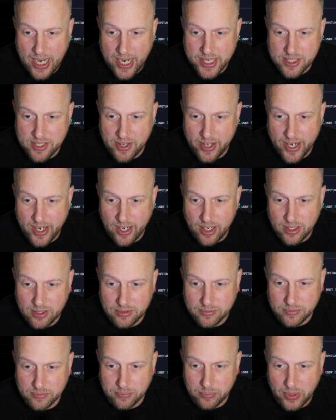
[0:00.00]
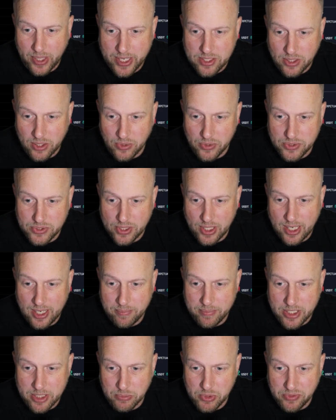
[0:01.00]
there. Price goes up.
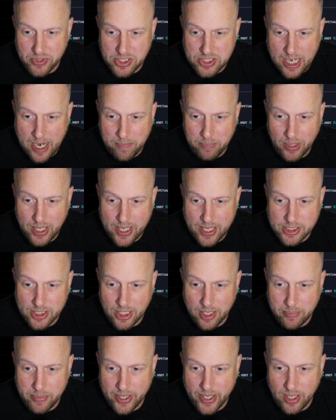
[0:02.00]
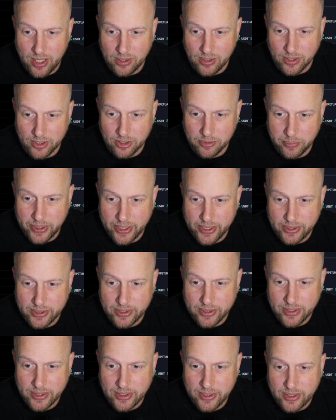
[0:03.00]
You move your stop loss up there a little bit,
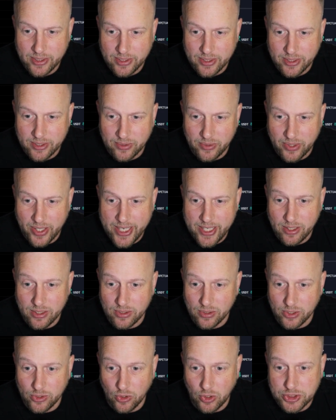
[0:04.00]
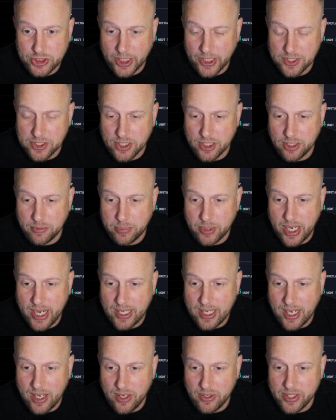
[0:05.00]
right? It looks like it's going to break
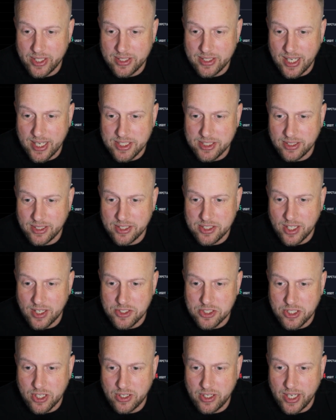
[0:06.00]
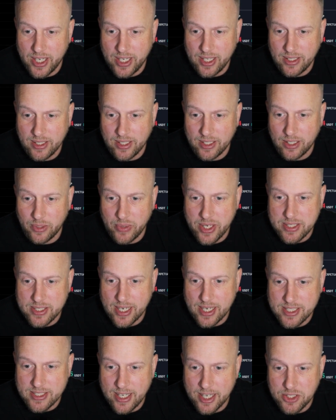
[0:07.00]
out. It doesn't. It starts turning and it
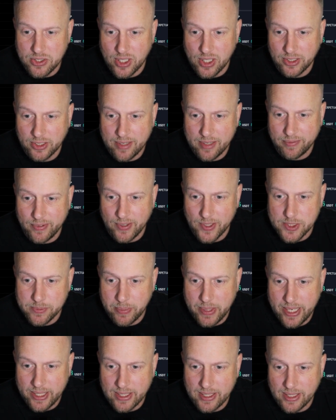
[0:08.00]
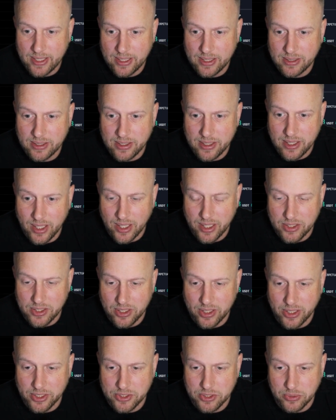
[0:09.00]
retests that trend line, falls back in. You enter
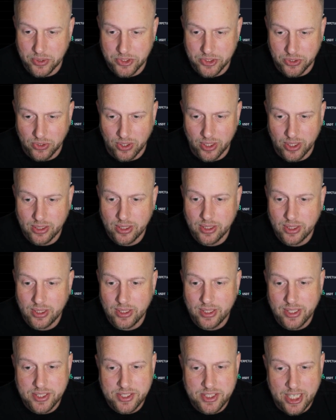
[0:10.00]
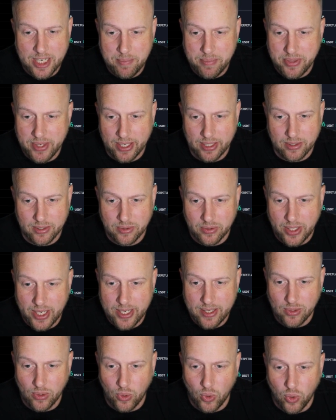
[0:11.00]
into a short. Same thing,
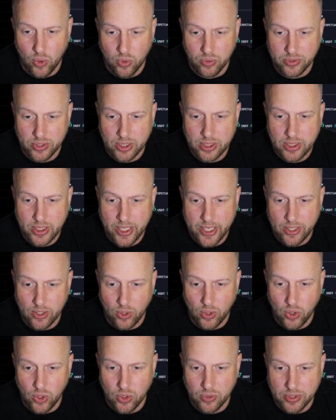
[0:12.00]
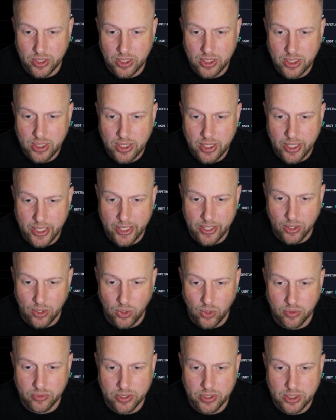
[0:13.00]
right? Over and over and
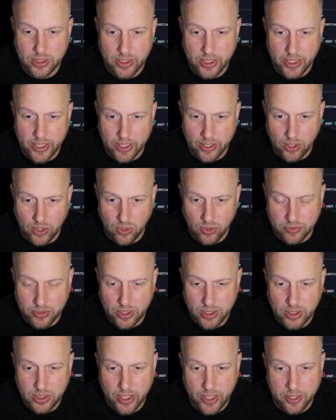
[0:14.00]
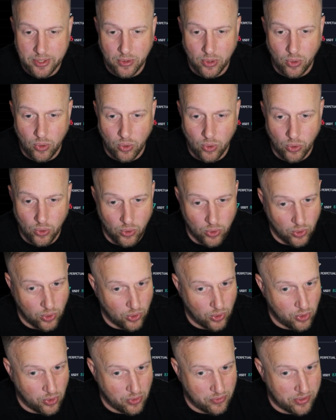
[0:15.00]
over and over and
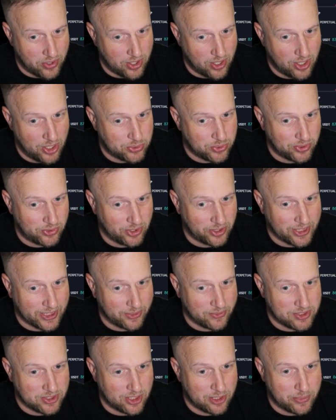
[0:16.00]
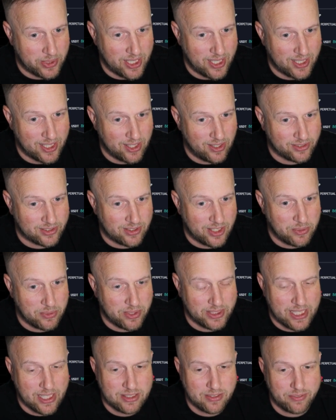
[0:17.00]
over. This one looks like it was going to break out.
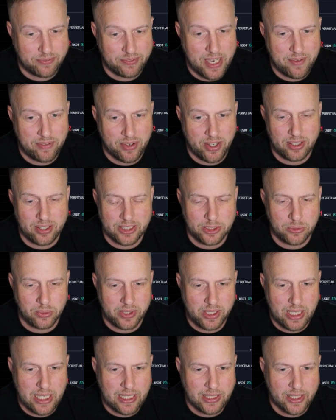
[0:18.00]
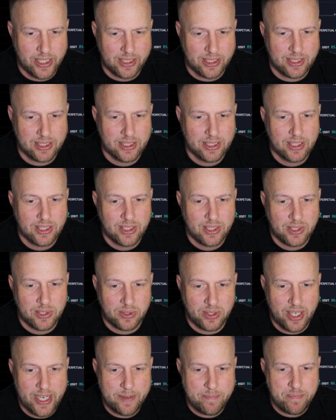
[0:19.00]
31,500 liquidity lick,
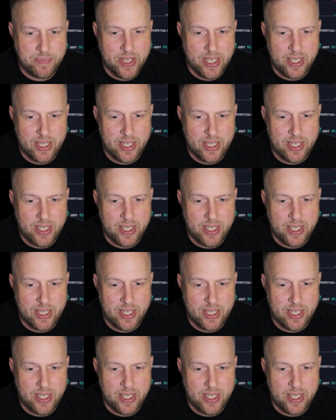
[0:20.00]
right?